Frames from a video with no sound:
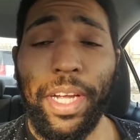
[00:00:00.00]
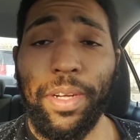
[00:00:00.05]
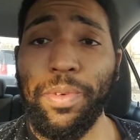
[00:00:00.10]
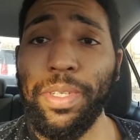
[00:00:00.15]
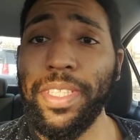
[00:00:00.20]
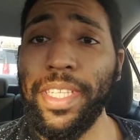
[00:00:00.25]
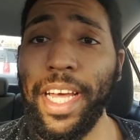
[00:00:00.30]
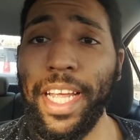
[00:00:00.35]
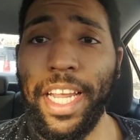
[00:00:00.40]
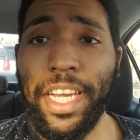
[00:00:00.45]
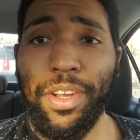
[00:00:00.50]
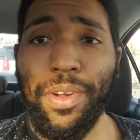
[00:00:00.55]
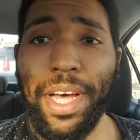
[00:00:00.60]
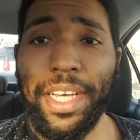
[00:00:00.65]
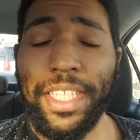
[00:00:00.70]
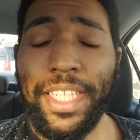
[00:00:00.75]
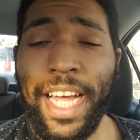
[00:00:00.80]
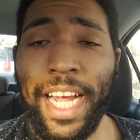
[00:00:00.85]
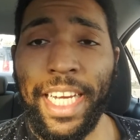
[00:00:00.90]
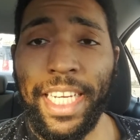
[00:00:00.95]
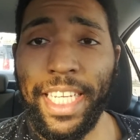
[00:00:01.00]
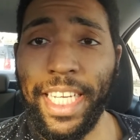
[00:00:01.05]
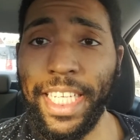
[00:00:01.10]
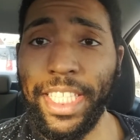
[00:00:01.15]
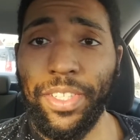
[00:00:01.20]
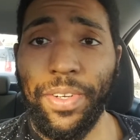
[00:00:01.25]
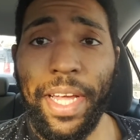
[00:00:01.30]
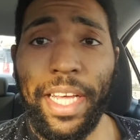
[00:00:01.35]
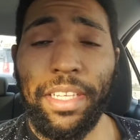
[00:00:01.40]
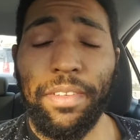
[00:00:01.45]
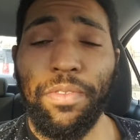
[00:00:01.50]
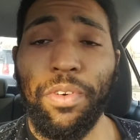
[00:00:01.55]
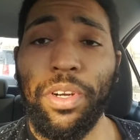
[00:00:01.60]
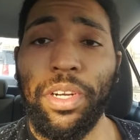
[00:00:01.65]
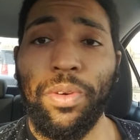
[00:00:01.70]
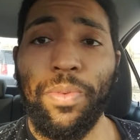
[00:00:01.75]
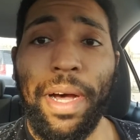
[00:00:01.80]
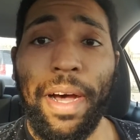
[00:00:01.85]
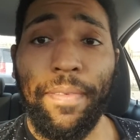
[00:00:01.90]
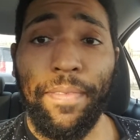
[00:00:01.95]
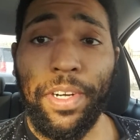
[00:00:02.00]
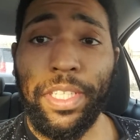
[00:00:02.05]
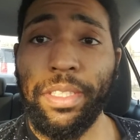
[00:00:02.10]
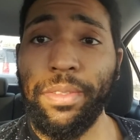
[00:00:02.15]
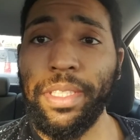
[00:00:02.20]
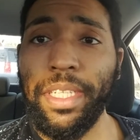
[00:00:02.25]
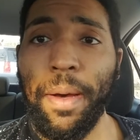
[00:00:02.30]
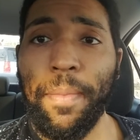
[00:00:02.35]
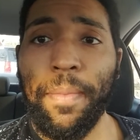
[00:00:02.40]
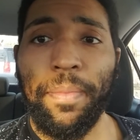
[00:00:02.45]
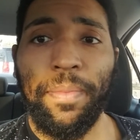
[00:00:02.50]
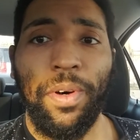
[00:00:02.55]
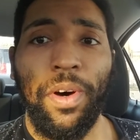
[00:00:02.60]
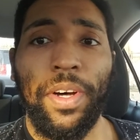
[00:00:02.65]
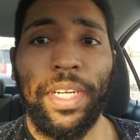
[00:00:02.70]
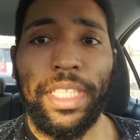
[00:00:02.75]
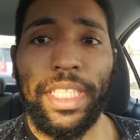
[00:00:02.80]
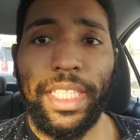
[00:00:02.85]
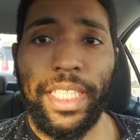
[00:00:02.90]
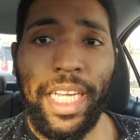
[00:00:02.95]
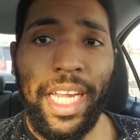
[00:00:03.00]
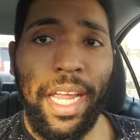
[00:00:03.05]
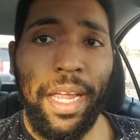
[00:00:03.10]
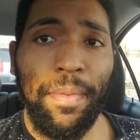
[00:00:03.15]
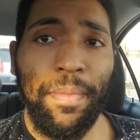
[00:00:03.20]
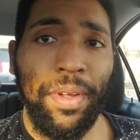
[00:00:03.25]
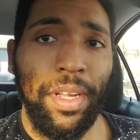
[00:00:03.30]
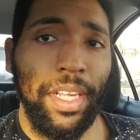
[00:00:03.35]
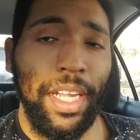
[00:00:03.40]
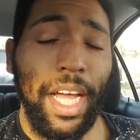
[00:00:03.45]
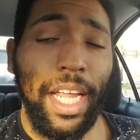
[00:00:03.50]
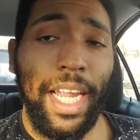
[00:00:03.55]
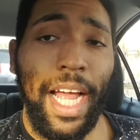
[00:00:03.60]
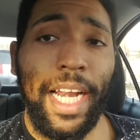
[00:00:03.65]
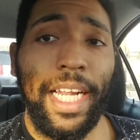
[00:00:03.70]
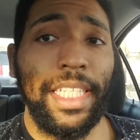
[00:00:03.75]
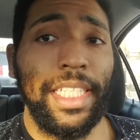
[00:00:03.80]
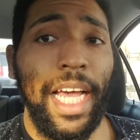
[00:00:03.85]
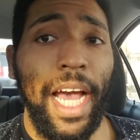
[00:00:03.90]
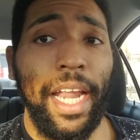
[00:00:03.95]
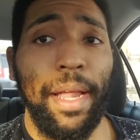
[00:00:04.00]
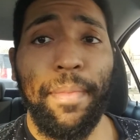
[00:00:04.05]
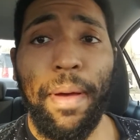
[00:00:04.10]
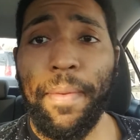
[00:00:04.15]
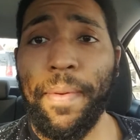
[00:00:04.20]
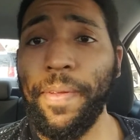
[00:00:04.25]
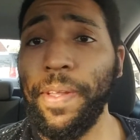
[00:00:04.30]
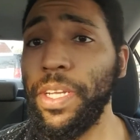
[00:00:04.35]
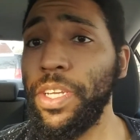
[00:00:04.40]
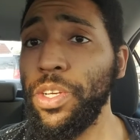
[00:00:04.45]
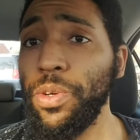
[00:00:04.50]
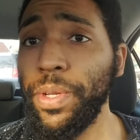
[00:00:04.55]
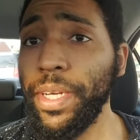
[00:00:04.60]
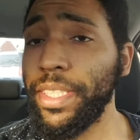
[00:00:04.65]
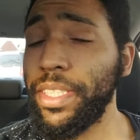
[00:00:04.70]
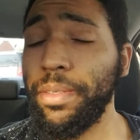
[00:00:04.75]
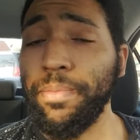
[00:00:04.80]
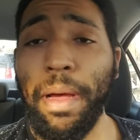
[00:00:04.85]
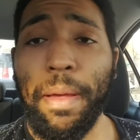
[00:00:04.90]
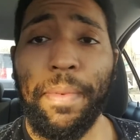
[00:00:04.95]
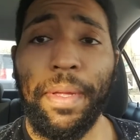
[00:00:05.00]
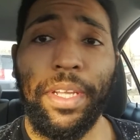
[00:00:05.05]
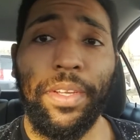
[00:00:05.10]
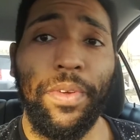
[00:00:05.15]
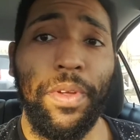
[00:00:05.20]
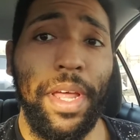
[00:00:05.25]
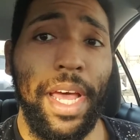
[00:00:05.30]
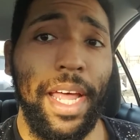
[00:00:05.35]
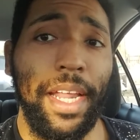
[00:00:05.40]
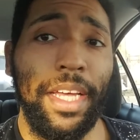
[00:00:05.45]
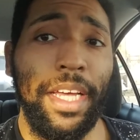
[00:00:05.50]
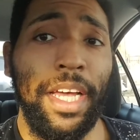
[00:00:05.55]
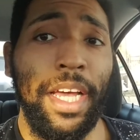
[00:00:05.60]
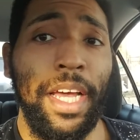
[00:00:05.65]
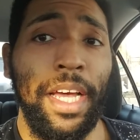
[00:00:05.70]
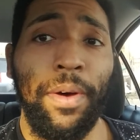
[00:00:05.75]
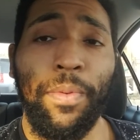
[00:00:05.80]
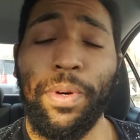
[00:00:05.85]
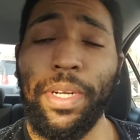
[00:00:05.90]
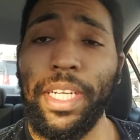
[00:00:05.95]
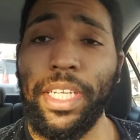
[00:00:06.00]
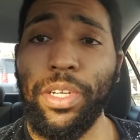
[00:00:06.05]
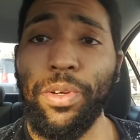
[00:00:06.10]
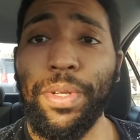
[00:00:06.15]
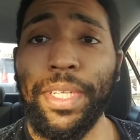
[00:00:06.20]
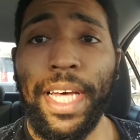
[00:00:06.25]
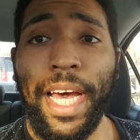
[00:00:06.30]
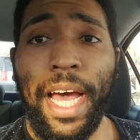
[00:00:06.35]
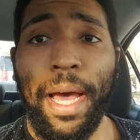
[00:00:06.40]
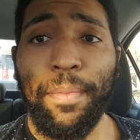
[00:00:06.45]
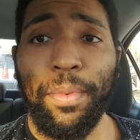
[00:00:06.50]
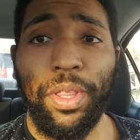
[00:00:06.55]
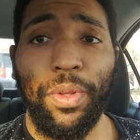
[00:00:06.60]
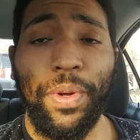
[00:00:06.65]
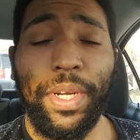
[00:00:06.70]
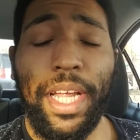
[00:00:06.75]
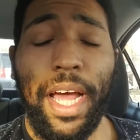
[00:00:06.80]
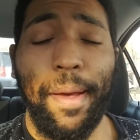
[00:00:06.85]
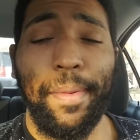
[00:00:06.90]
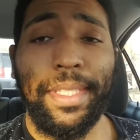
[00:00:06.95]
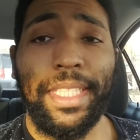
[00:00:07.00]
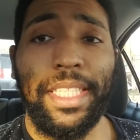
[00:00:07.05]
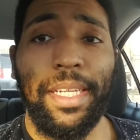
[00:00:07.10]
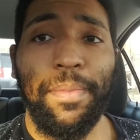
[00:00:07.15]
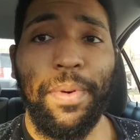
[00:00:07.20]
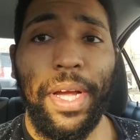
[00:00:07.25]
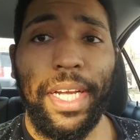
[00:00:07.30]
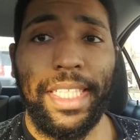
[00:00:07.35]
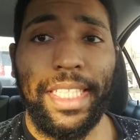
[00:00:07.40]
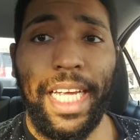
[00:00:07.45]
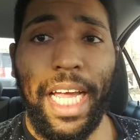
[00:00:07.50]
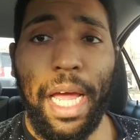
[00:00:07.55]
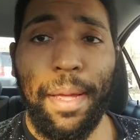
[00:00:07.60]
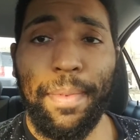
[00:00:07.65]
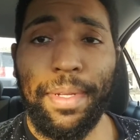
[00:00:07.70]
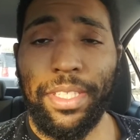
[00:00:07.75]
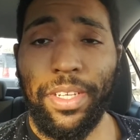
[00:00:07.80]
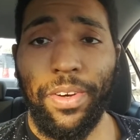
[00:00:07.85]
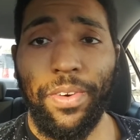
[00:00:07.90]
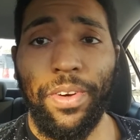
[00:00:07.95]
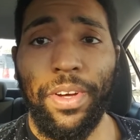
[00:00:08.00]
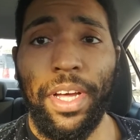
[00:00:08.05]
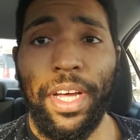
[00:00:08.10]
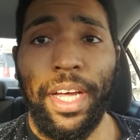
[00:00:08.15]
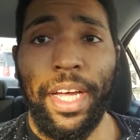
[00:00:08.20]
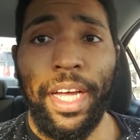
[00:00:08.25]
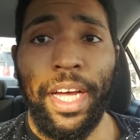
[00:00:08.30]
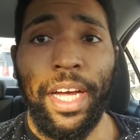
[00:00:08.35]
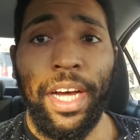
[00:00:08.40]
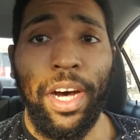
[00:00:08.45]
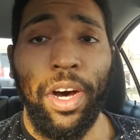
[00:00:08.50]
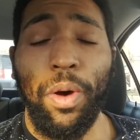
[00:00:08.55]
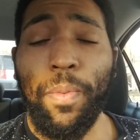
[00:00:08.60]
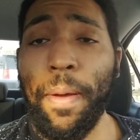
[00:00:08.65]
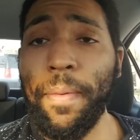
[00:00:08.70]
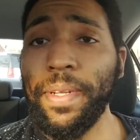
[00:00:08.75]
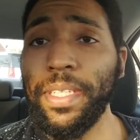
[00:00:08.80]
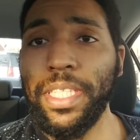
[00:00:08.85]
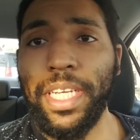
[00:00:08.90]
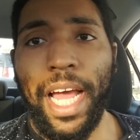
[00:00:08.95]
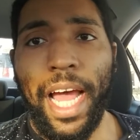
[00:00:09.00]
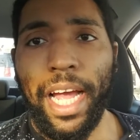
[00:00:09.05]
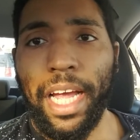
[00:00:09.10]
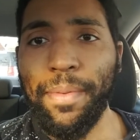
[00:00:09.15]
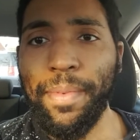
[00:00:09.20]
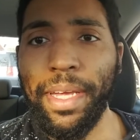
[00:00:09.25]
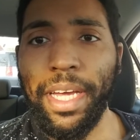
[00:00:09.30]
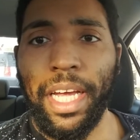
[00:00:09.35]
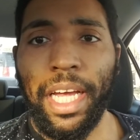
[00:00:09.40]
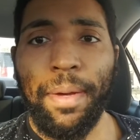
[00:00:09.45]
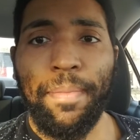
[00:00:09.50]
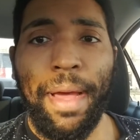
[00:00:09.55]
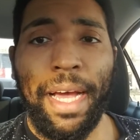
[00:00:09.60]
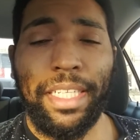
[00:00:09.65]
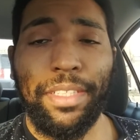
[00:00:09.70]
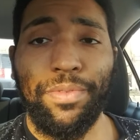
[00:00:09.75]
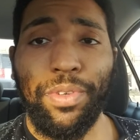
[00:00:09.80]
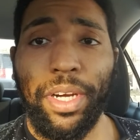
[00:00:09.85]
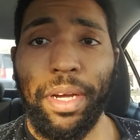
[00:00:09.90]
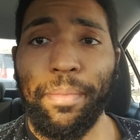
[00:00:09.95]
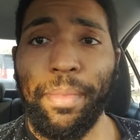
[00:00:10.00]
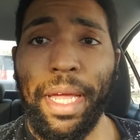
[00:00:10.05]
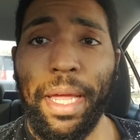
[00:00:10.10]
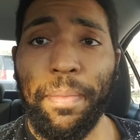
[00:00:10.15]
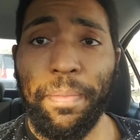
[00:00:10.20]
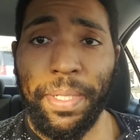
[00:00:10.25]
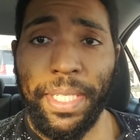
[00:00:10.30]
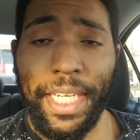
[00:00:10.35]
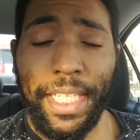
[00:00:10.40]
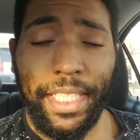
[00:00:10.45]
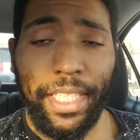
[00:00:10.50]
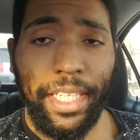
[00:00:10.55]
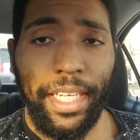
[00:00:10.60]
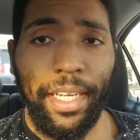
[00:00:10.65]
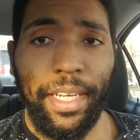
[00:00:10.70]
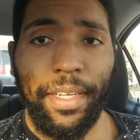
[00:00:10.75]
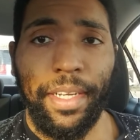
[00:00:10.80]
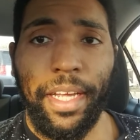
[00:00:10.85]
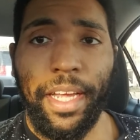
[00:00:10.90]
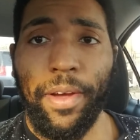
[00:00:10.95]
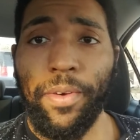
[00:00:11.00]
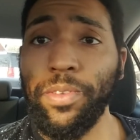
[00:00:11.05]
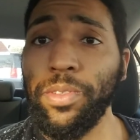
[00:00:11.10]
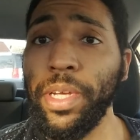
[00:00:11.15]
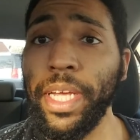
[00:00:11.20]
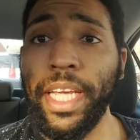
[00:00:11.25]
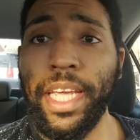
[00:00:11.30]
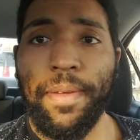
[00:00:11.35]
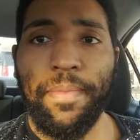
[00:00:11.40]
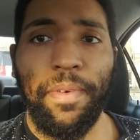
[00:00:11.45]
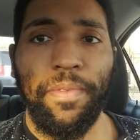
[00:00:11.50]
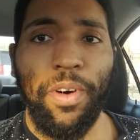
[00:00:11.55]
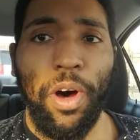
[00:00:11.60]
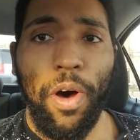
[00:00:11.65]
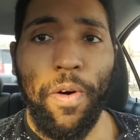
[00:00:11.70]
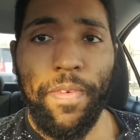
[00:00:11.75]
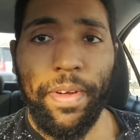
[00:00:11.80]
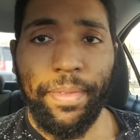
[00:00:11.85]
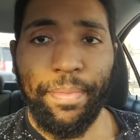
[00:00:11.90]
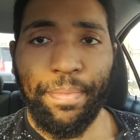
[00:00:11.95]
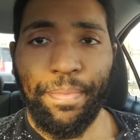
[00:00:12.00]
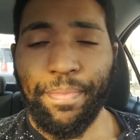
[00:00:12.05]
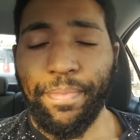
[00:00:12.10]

What was that, in 2019? So he hasn't fought in a while. First, he was coming for all the steam and looking like this guy that might be able to do this and might be able to do that with a two-time or three-time NCAA champion. So, maybe this guy could be a good matchup for Khabib, potentially. It would keep evolving.